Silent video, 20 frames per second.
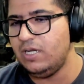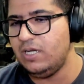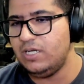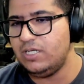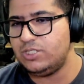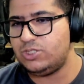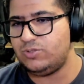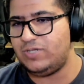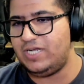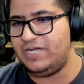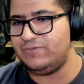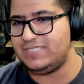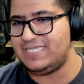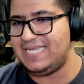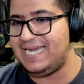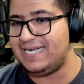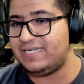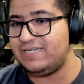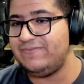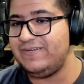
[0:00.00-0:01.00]
So I was
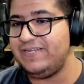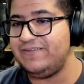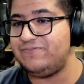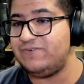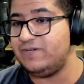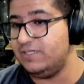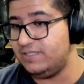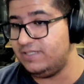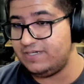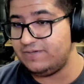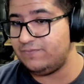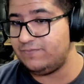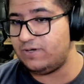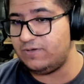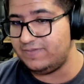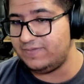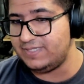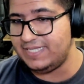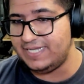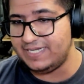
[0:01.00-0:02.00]
actively further involved
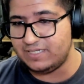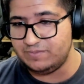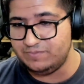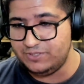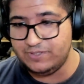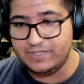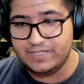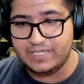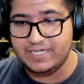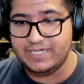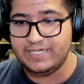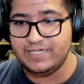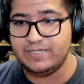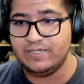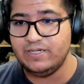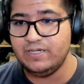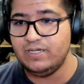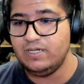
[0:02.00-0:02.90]
with their community,